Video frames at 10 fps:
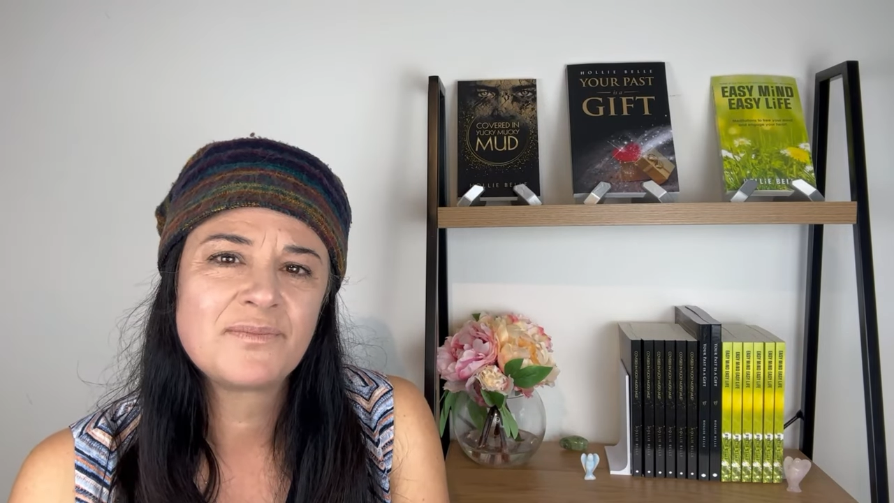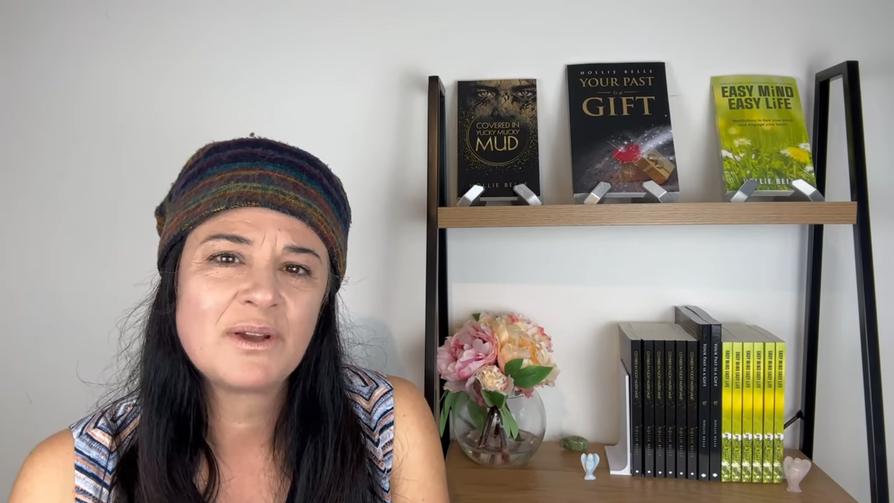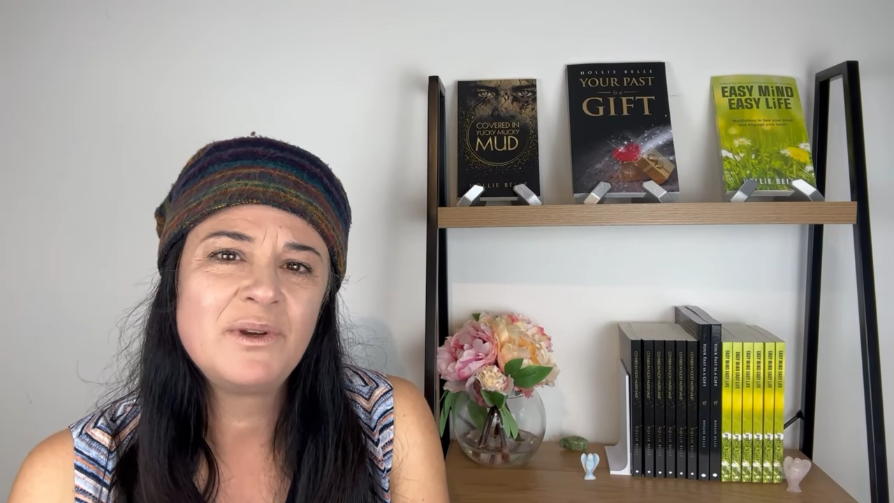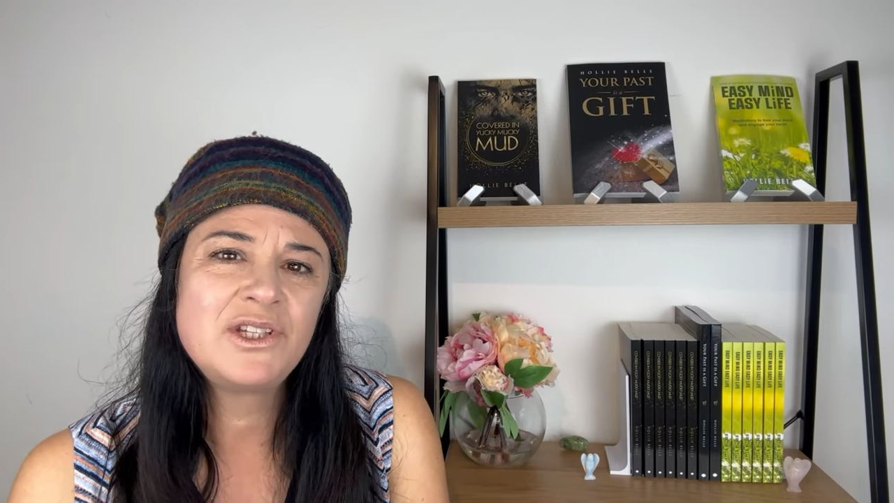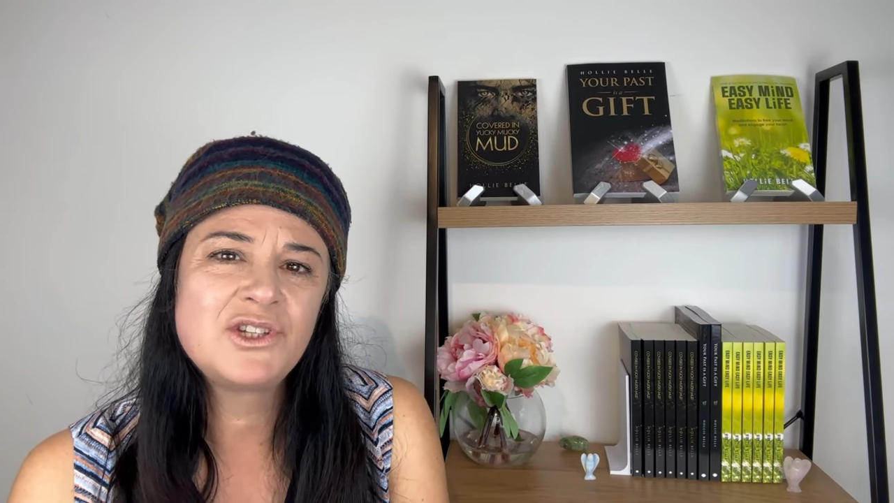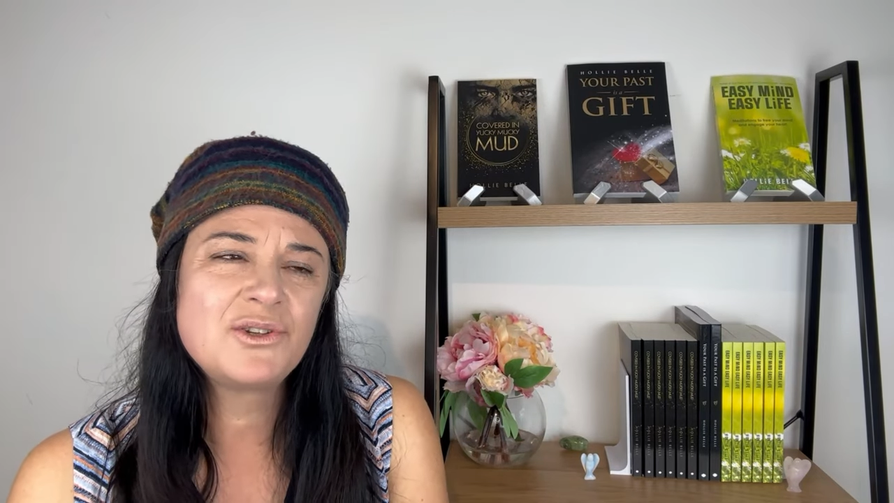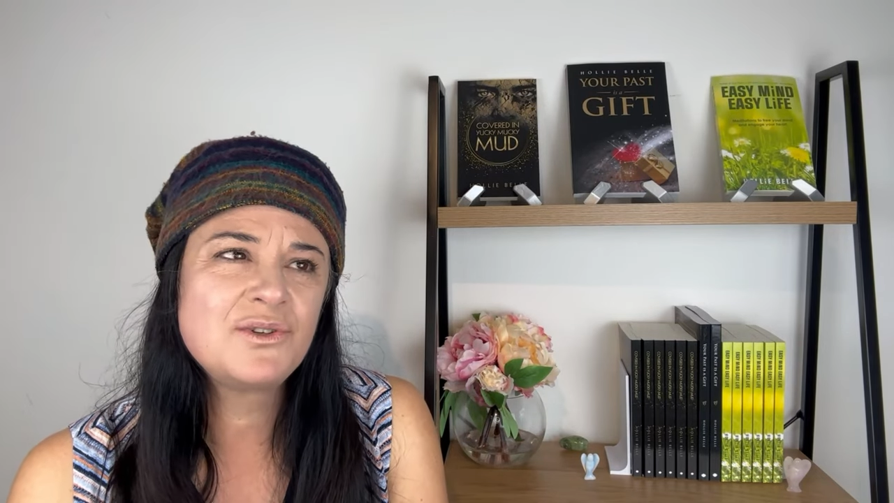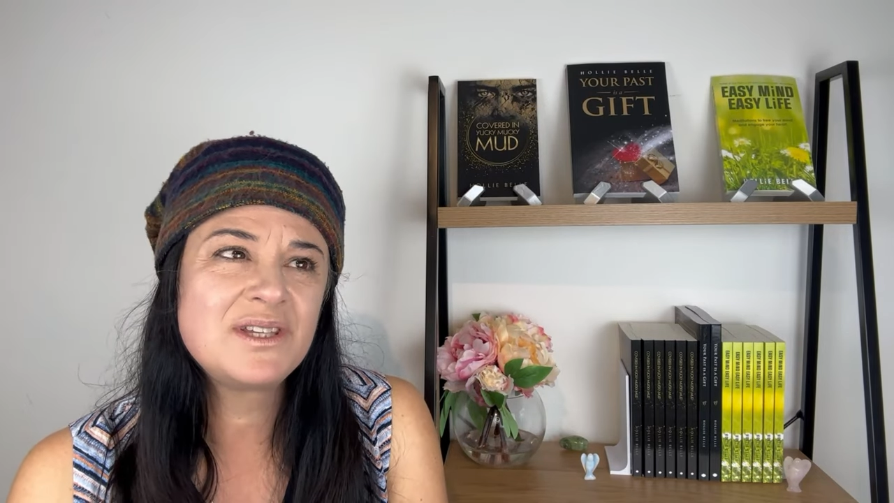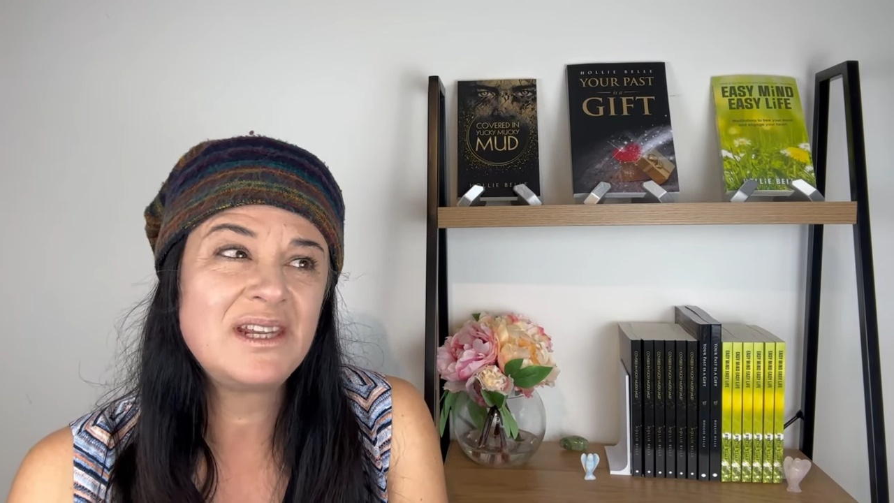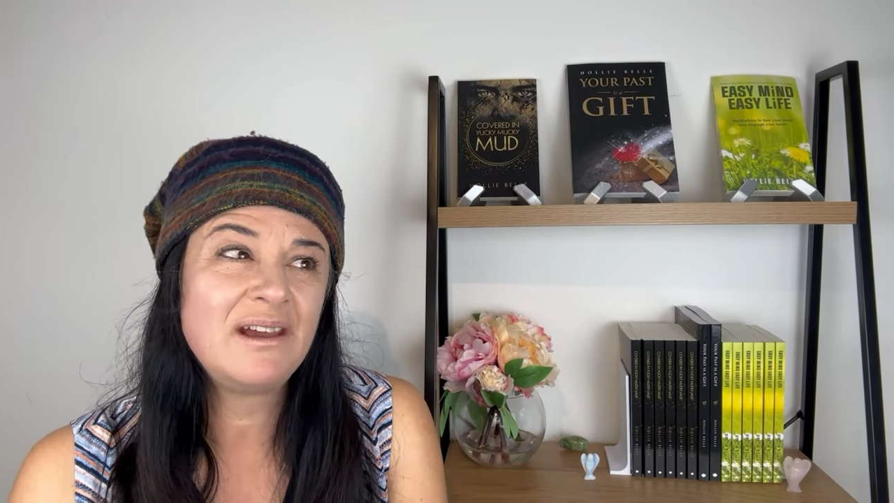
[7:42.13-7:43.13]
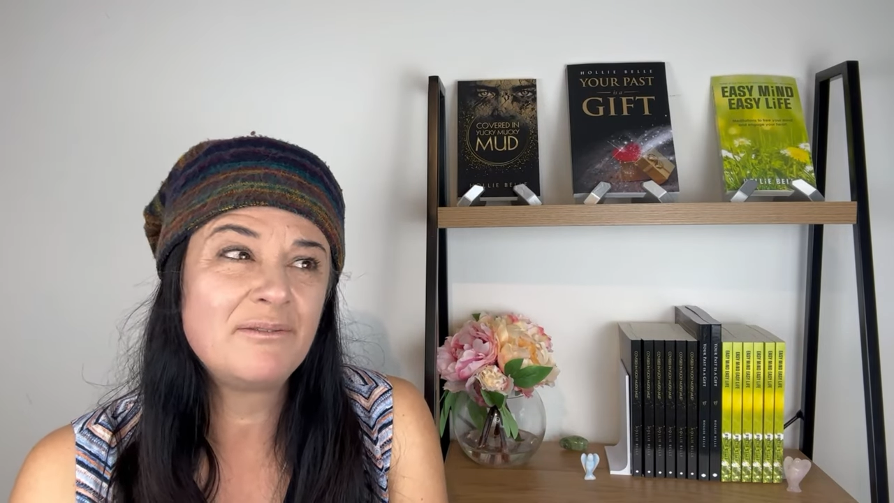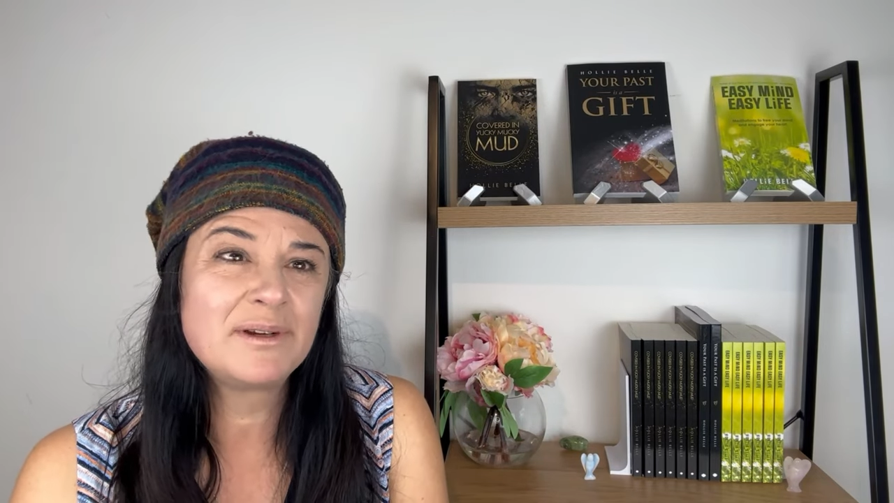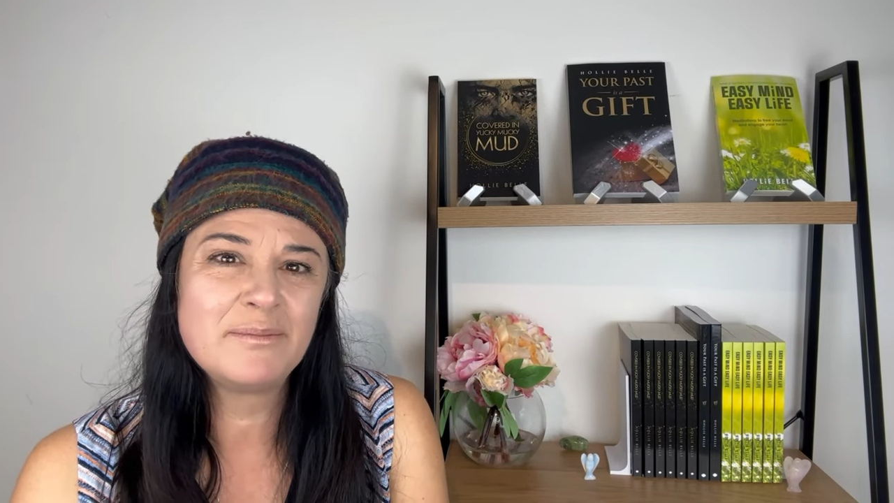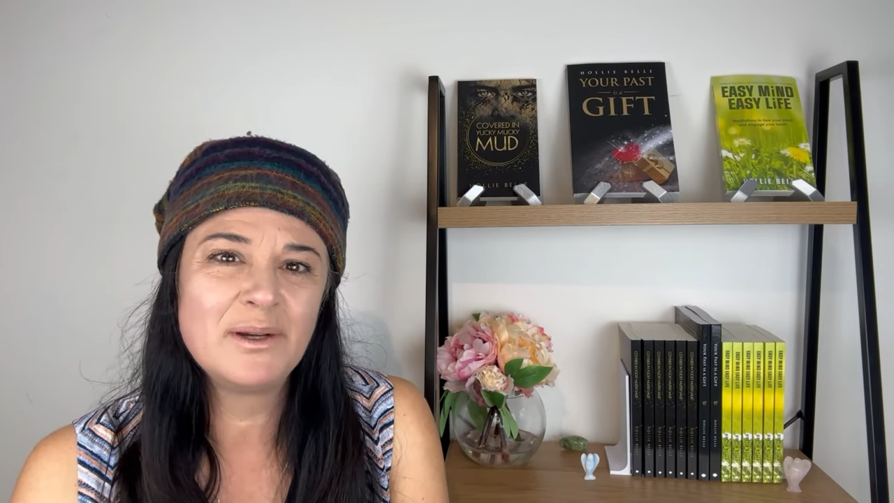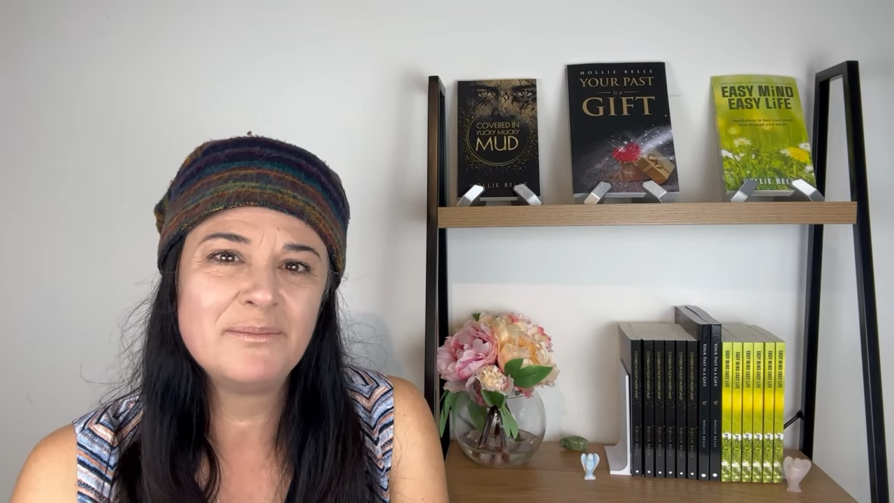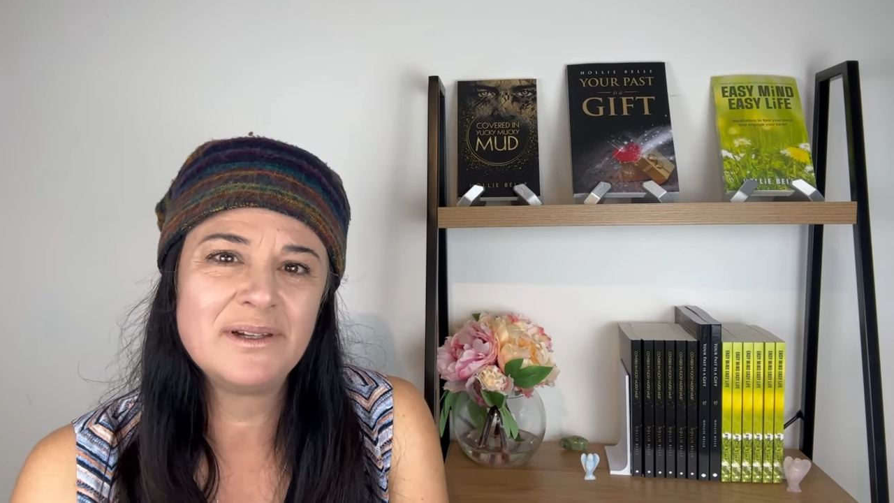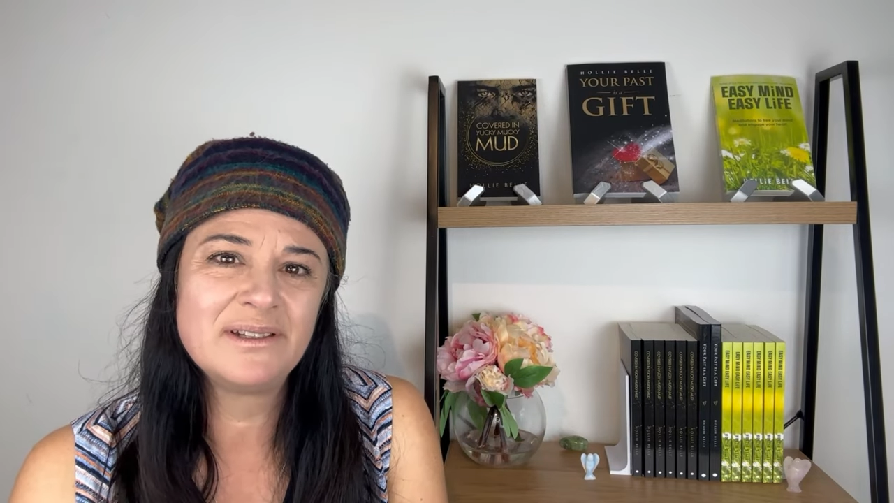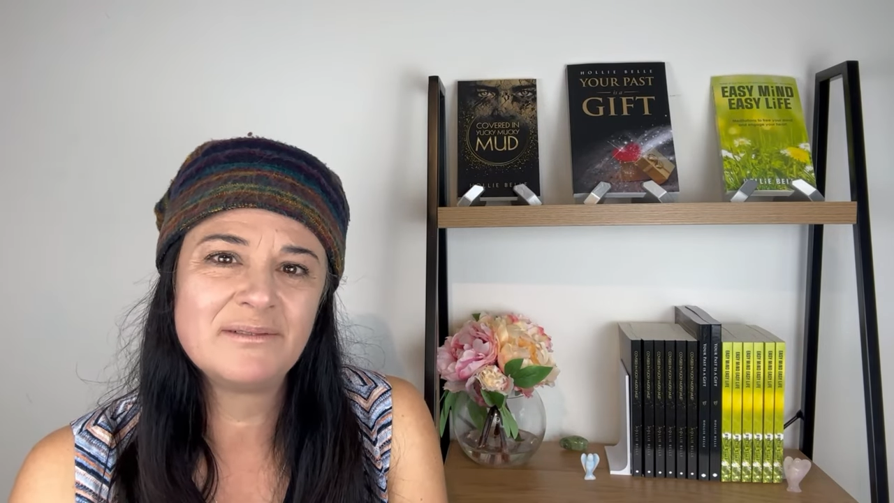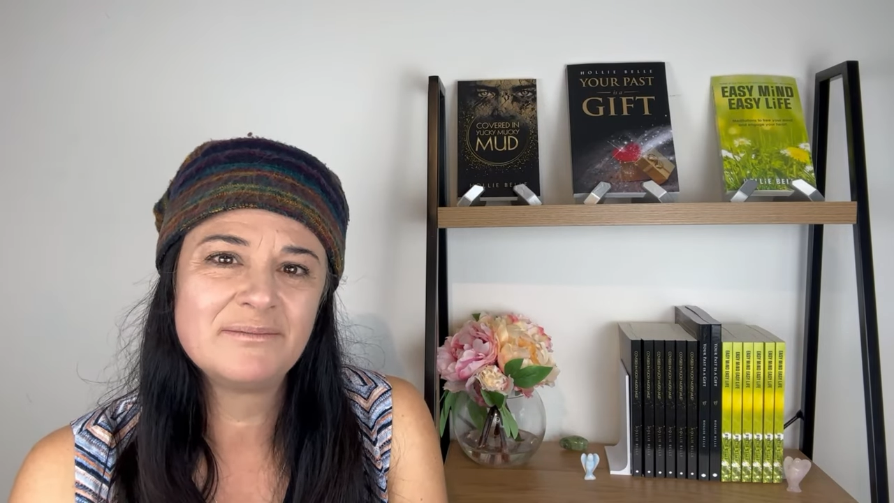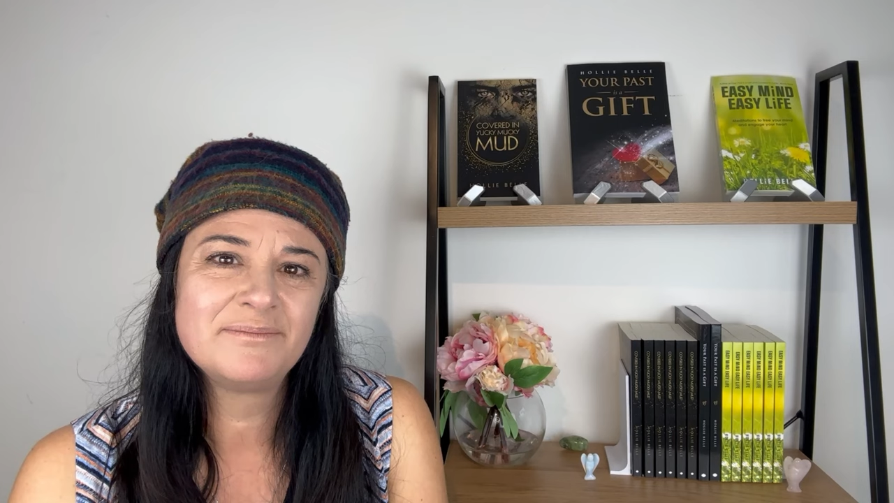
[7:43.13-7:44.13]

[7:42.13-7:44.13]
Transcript: We choose in every moment,